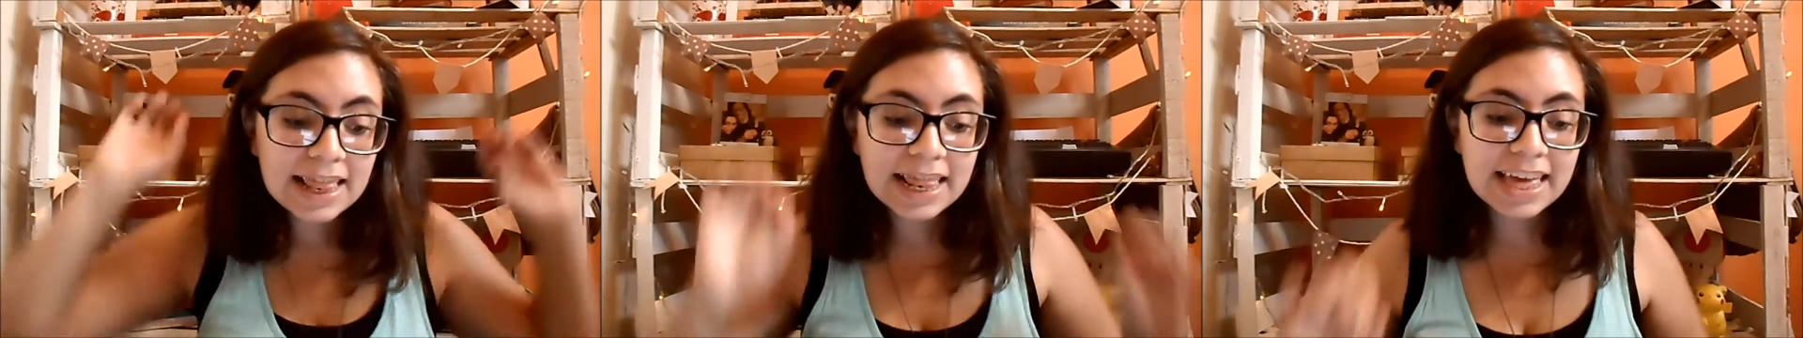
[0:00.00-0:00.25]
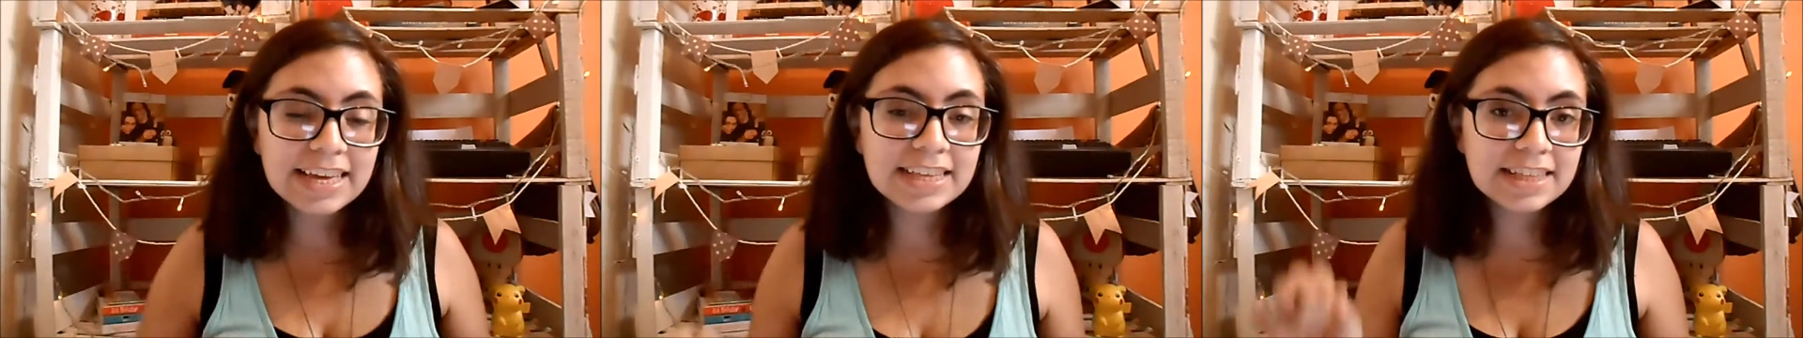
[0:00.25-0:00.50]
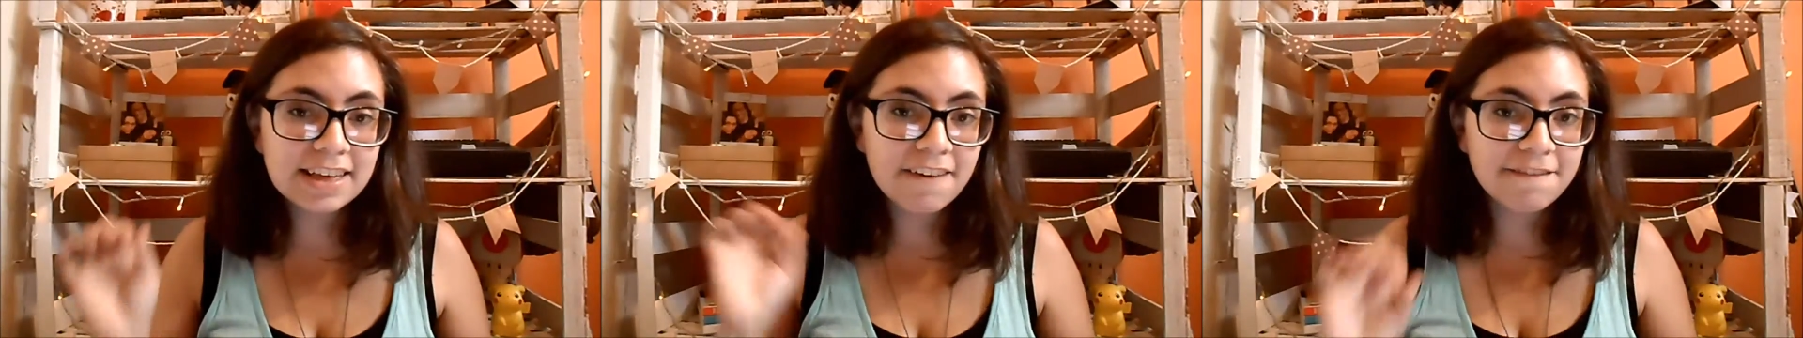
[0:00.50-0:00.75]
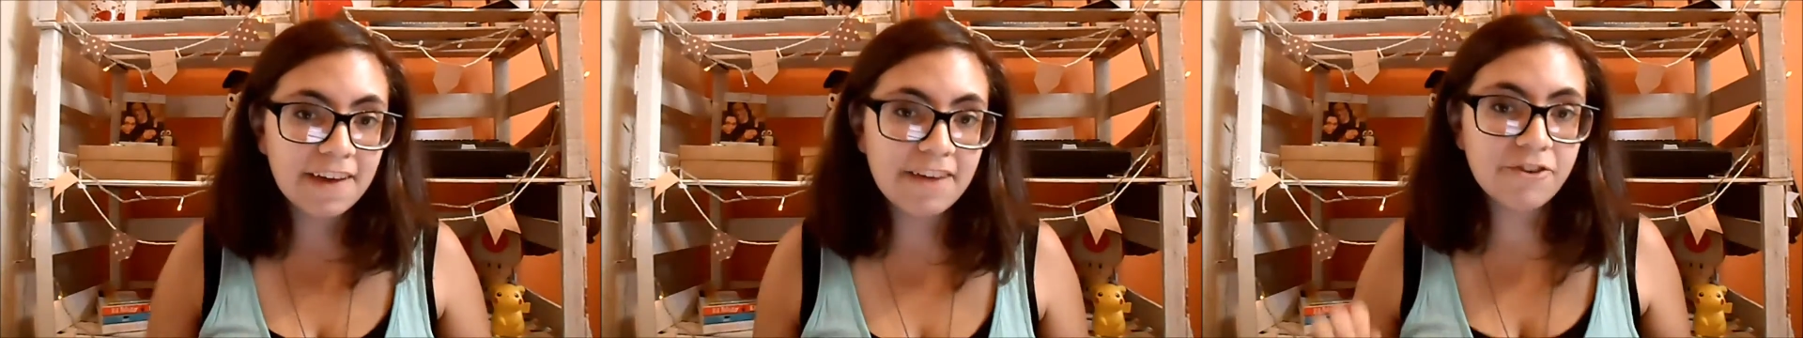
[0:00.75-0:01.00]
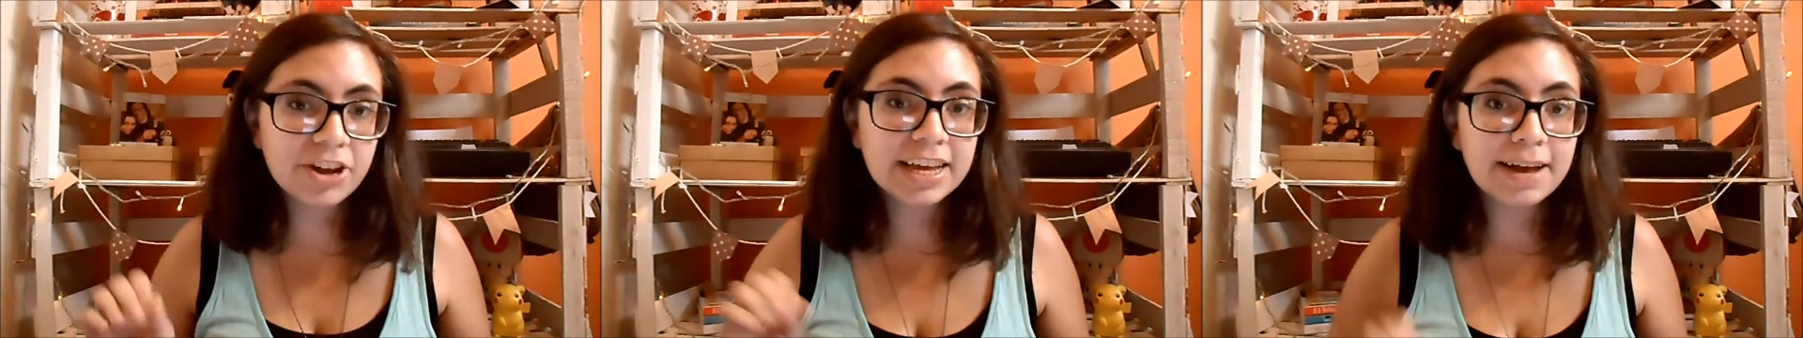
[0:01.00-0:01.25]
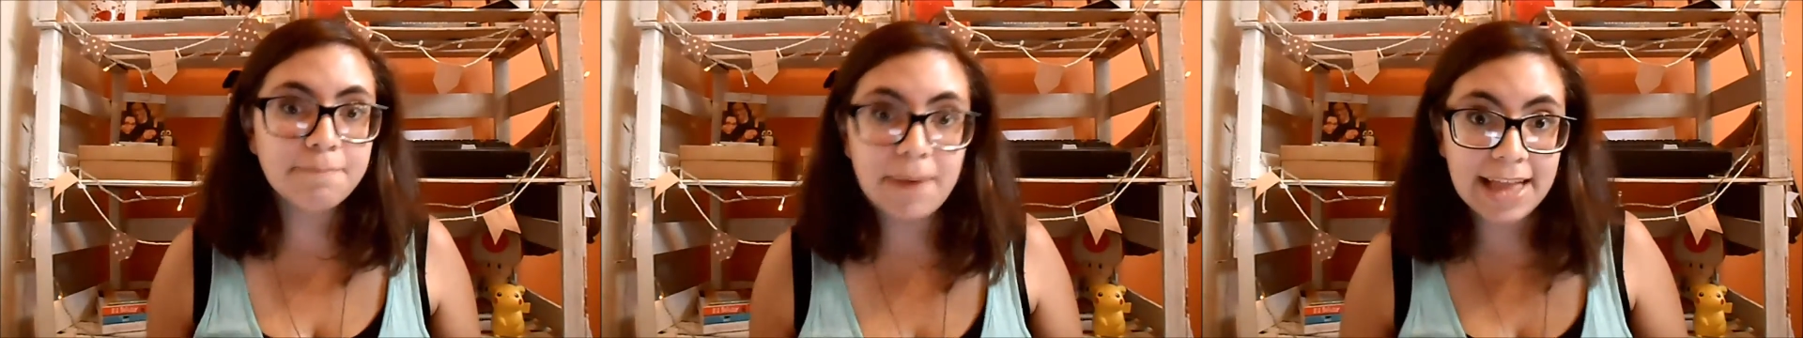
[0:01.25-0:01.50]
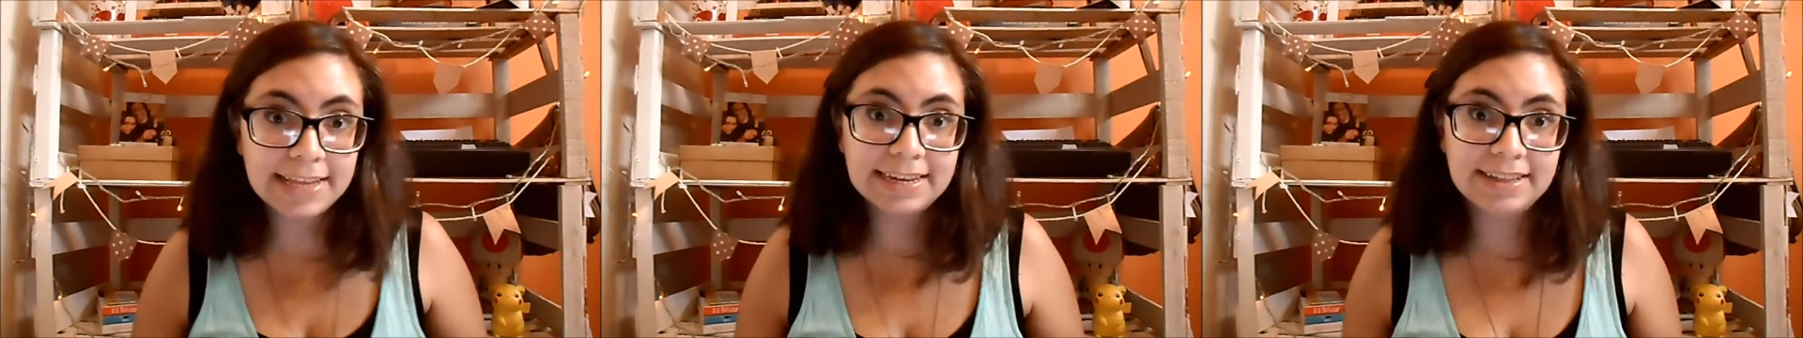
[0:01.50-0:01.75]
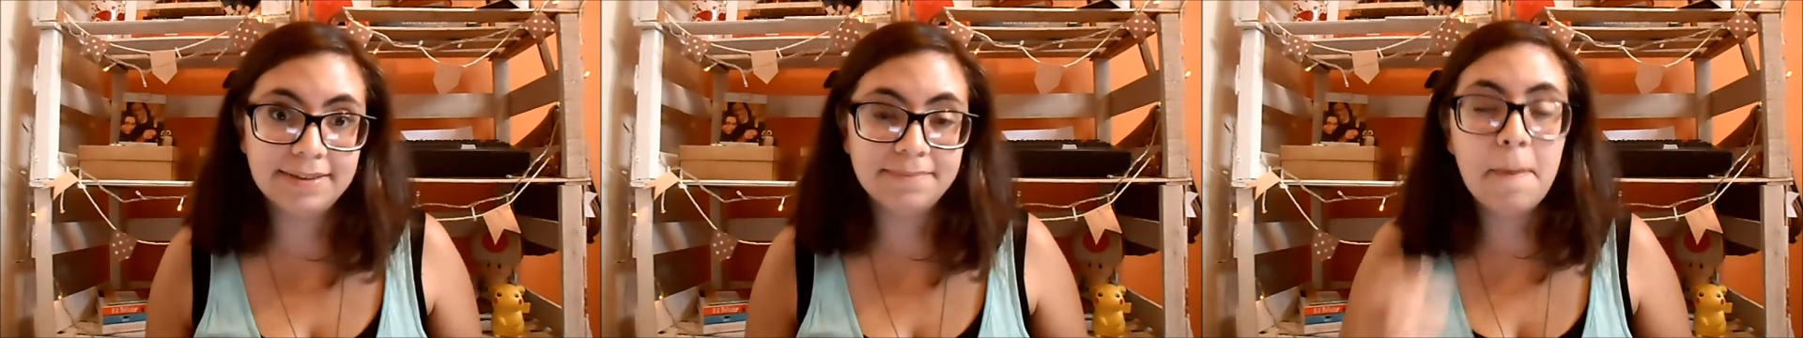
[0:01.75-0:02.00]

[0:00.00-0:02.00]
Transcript: Least favorite companion.